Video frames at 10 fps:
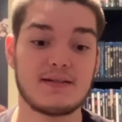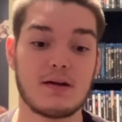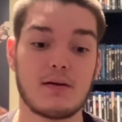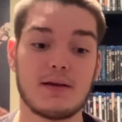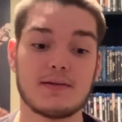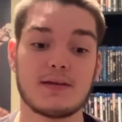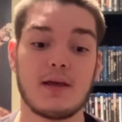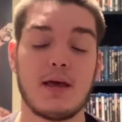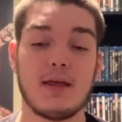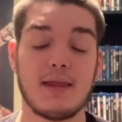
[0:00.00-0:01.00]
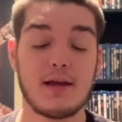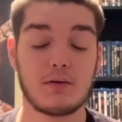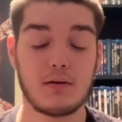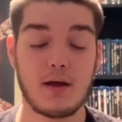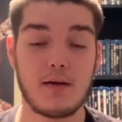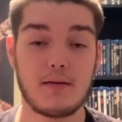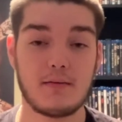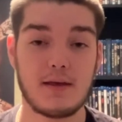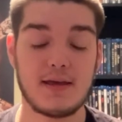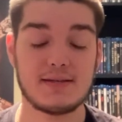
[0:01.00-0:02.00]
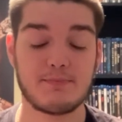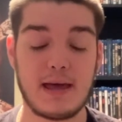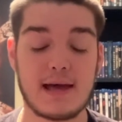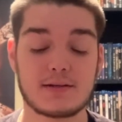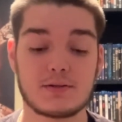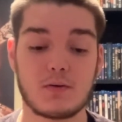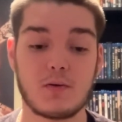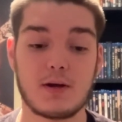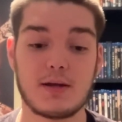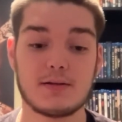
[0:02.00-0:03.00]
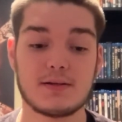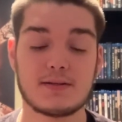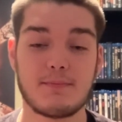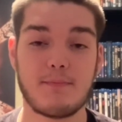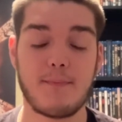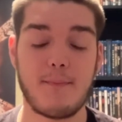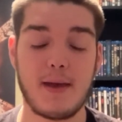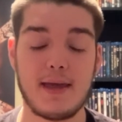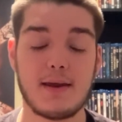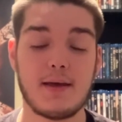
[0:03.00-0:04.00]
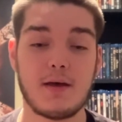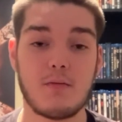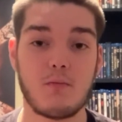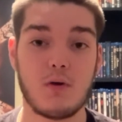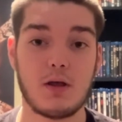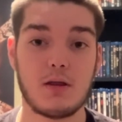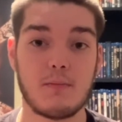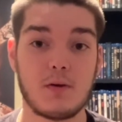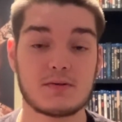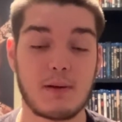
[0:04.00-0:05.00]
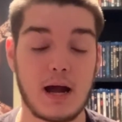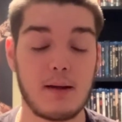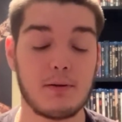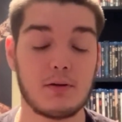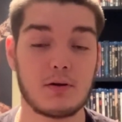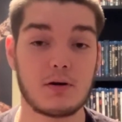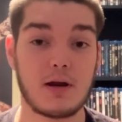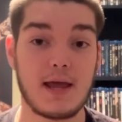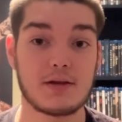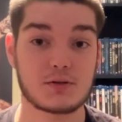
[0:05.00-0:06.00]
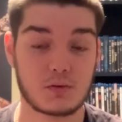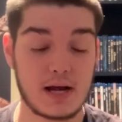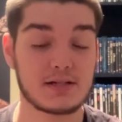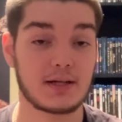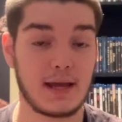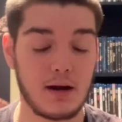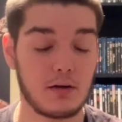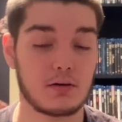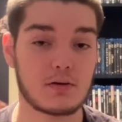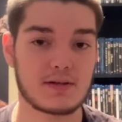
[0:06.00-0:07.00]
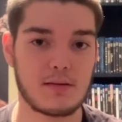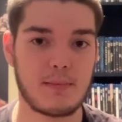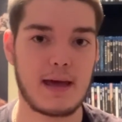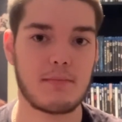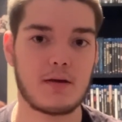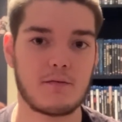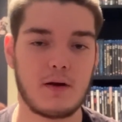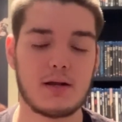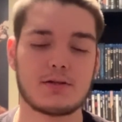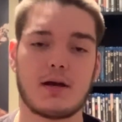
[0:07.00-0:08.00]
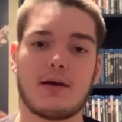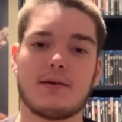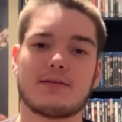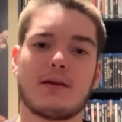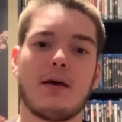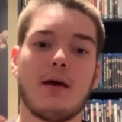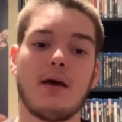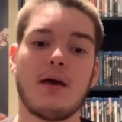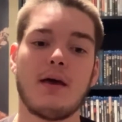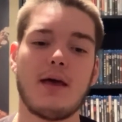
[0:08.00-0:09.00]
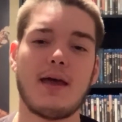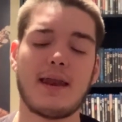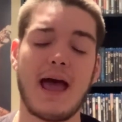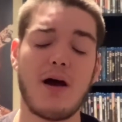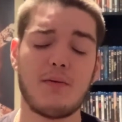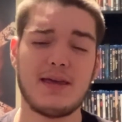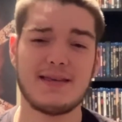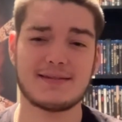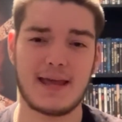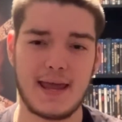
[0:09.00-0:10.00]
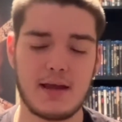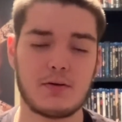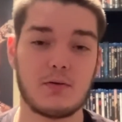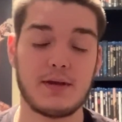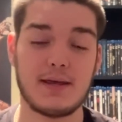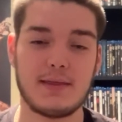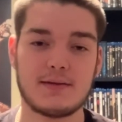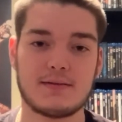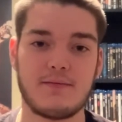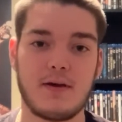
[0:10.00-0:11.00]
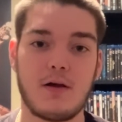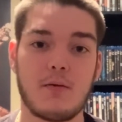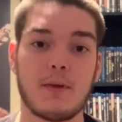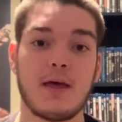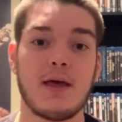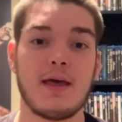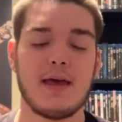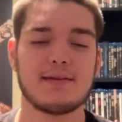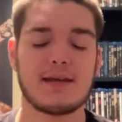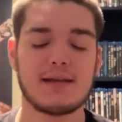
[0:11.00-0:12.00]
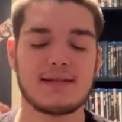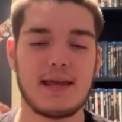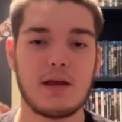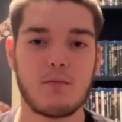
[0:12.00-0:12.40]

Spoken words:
series, his backstory just made him one of the most popular and tragic characters of the Batman franchise. And how he's handled in this film, it's like taking